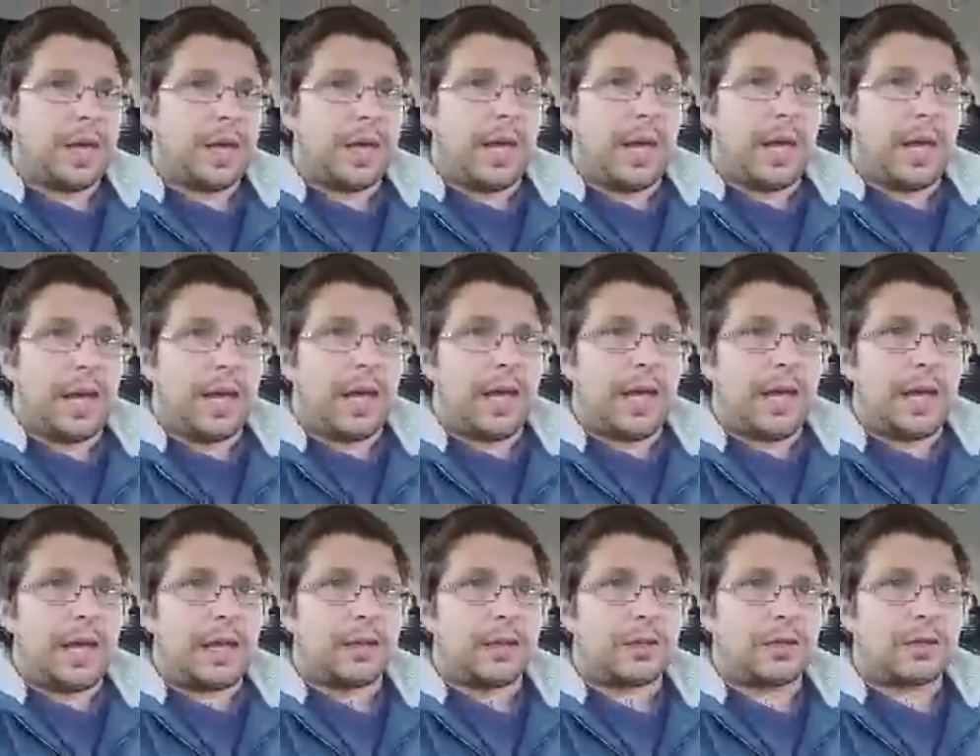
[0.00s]
Uh,
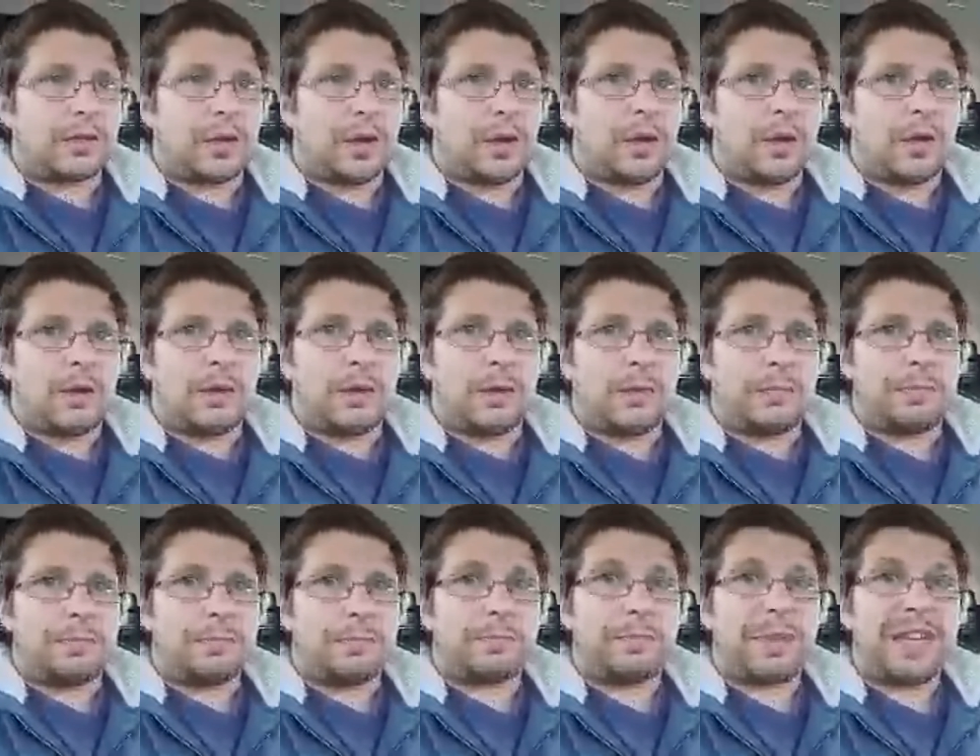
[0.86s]
so
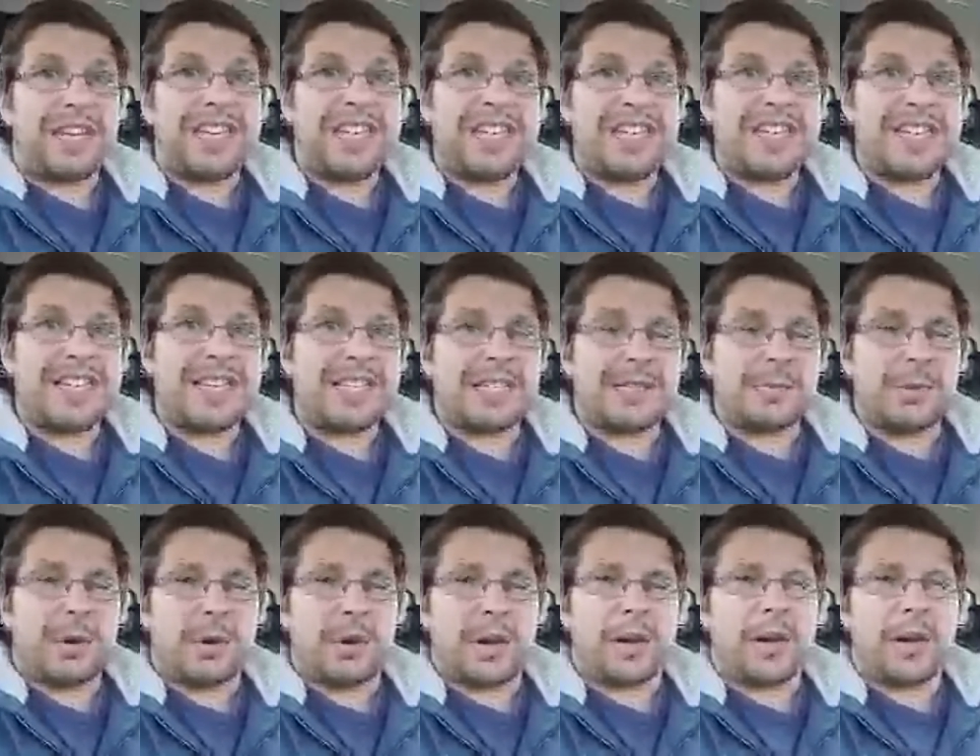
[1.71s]
bees, well
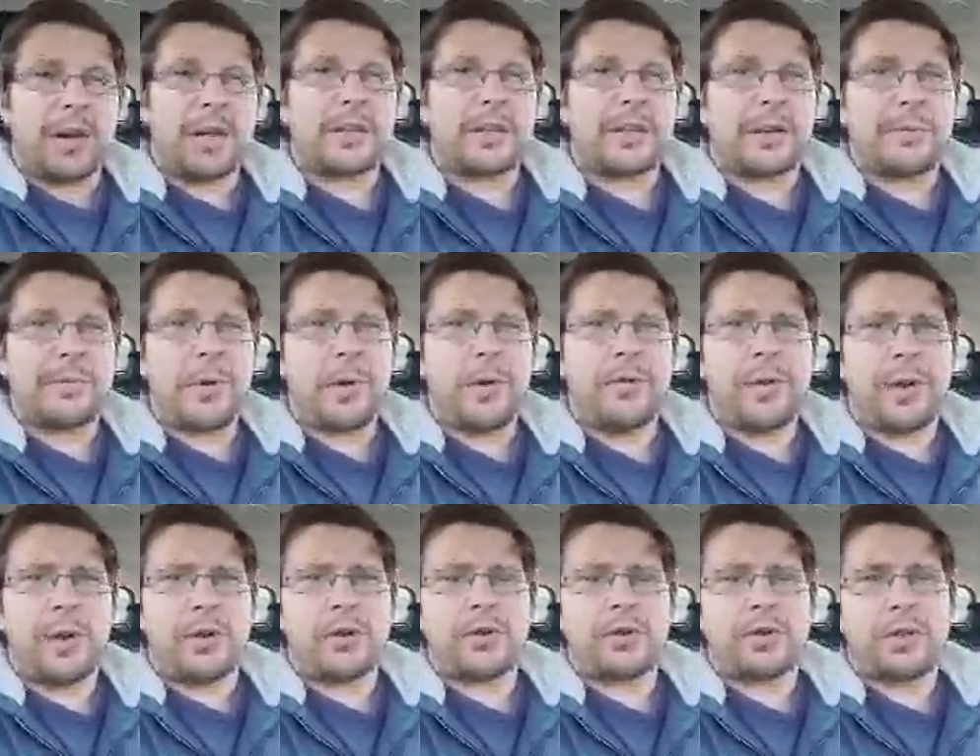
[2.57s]
done. So moving
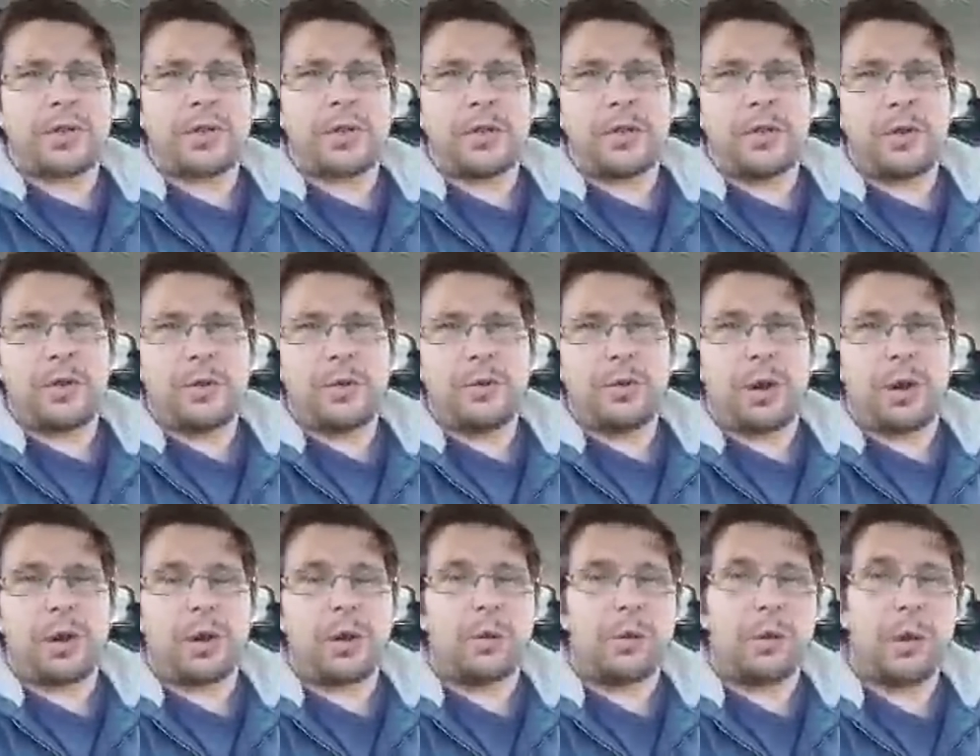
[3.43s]
on to
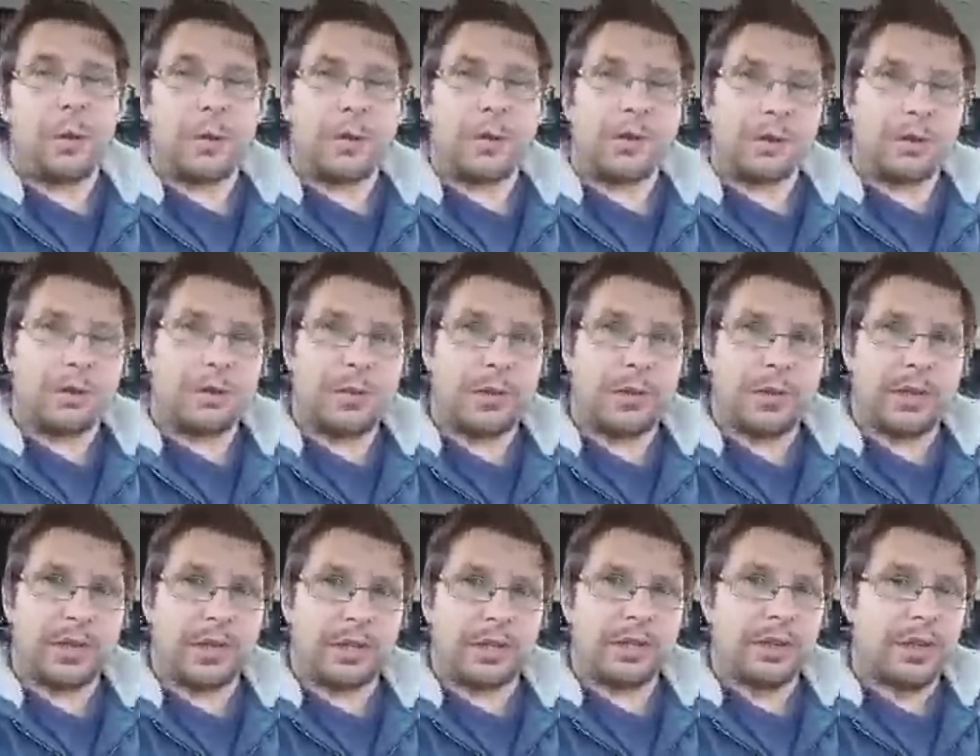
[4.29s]
what we're doing with the
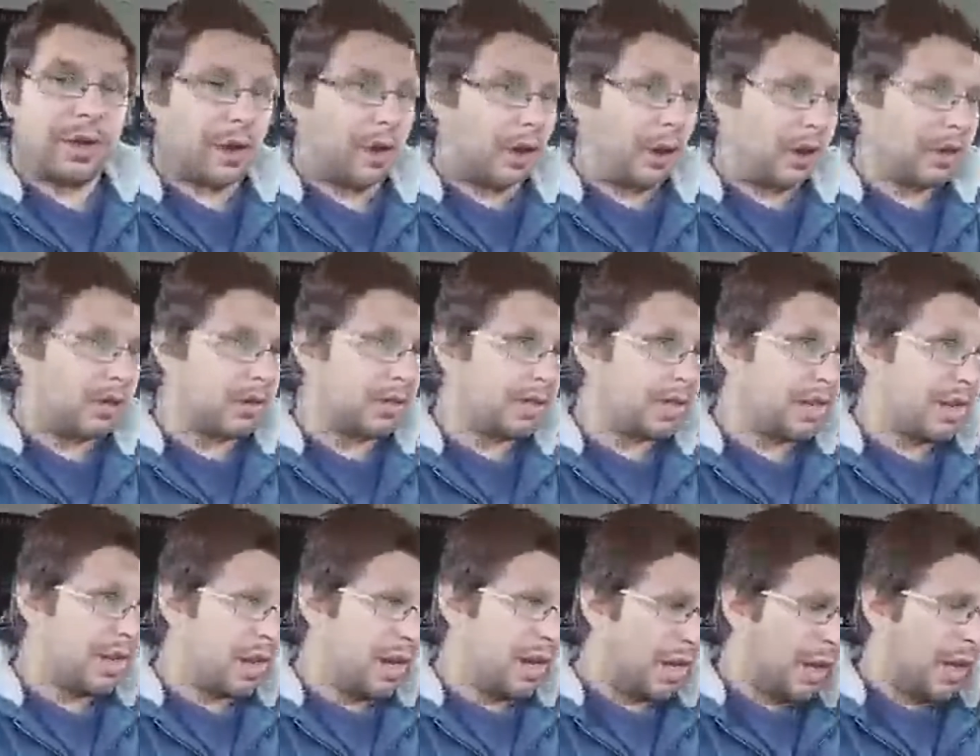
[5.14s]
yard
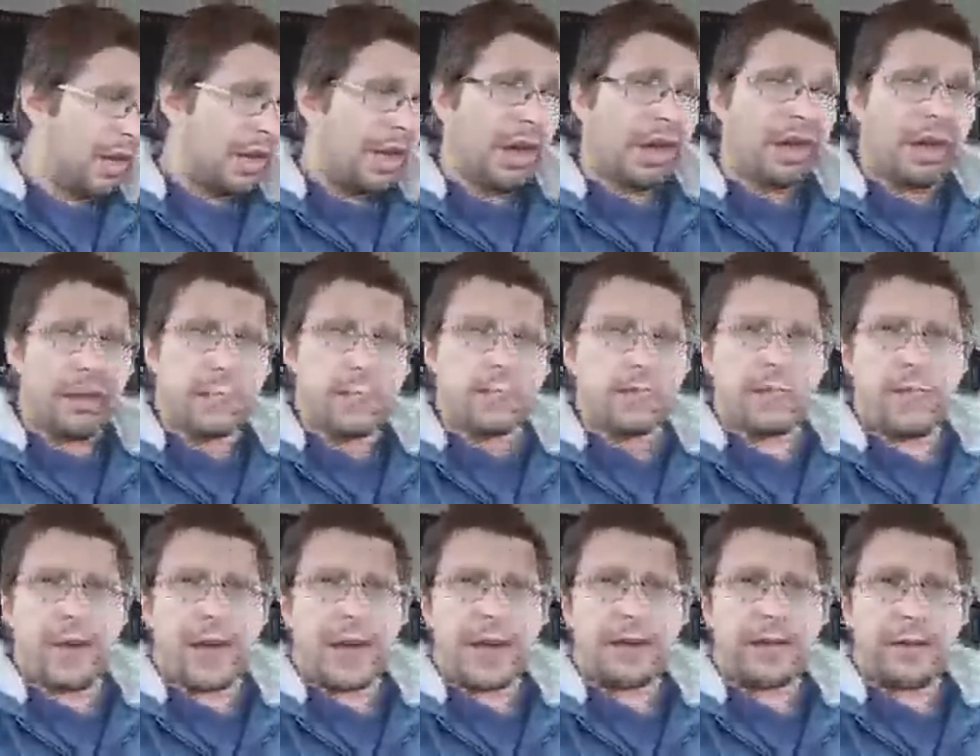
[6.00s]

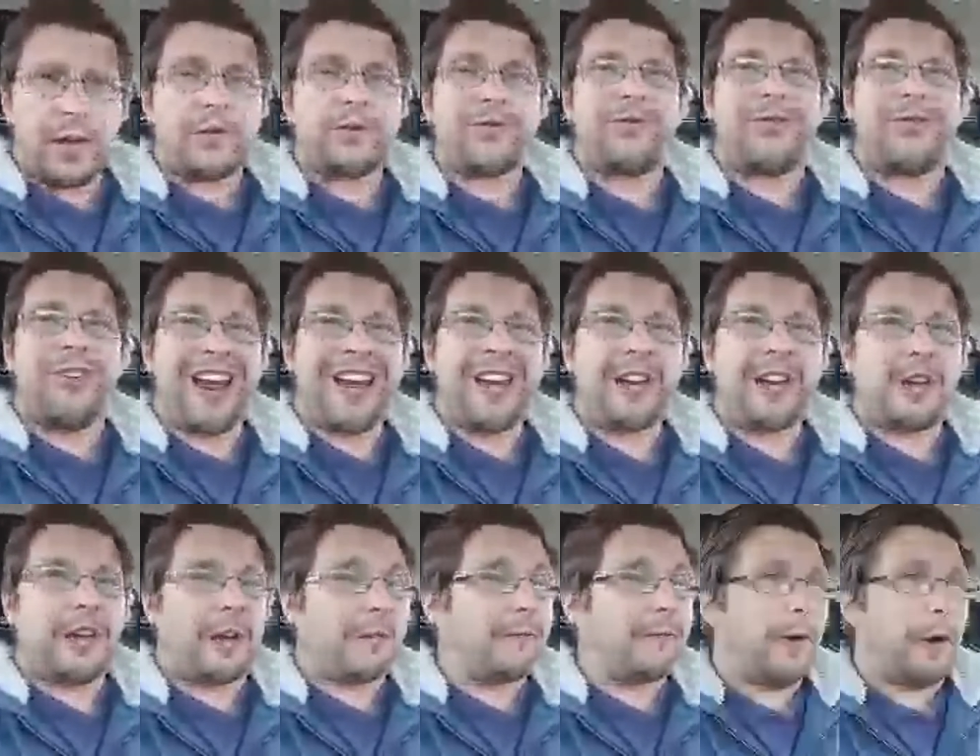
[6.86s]
ran, ran
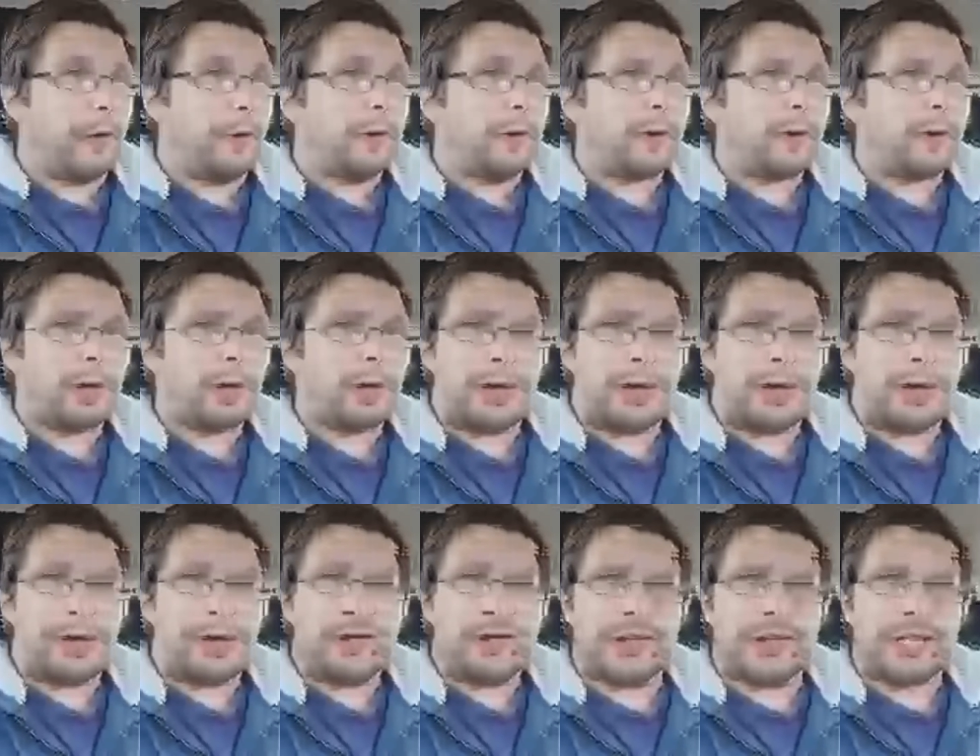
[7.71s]
a vote. Okay,
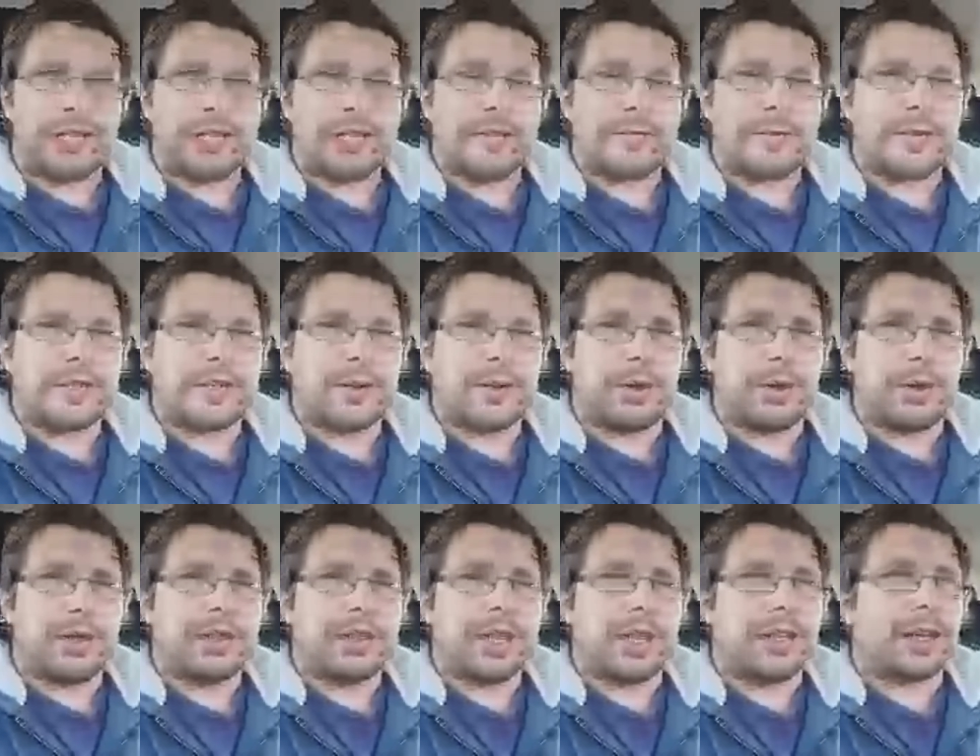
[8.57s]
that's not easy for someone to
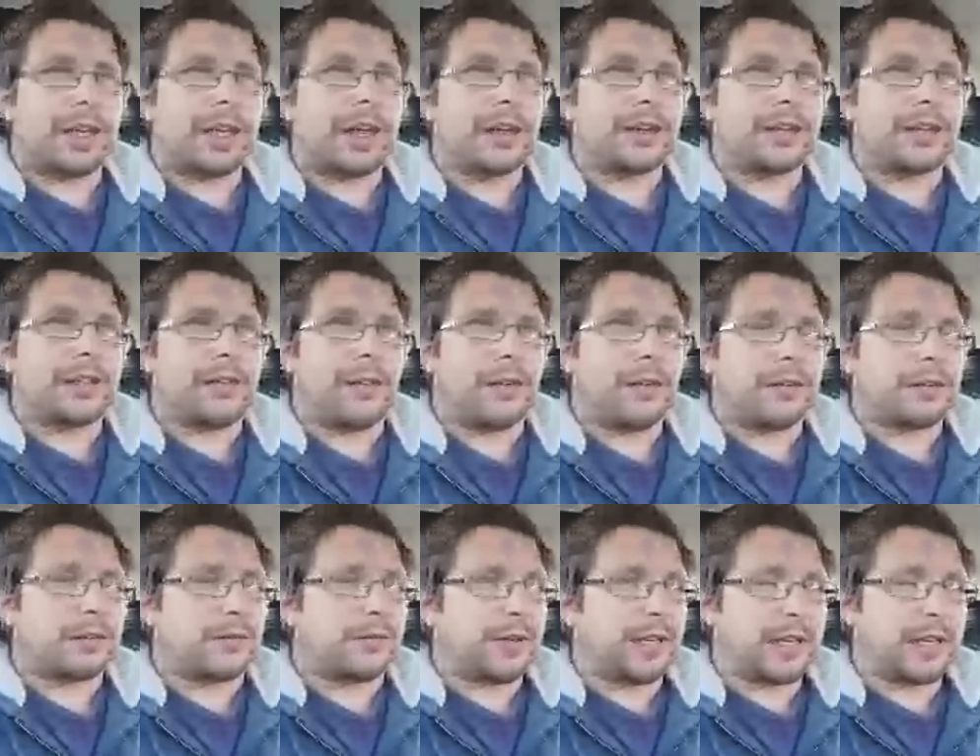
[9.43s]
say that can't say their R's
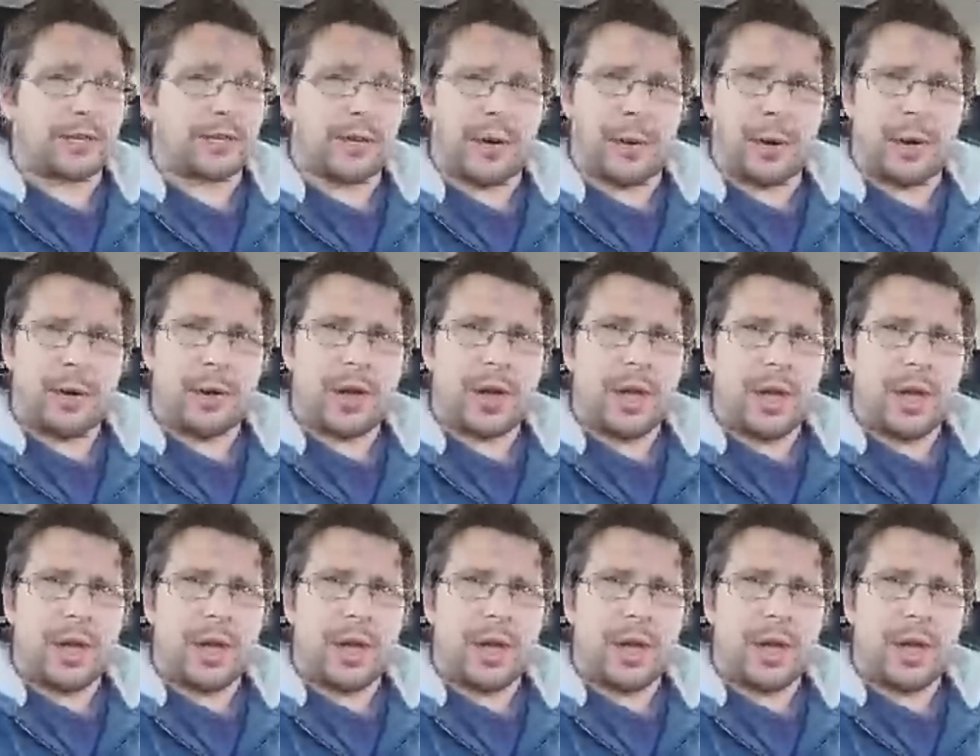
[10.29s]
and V's very well.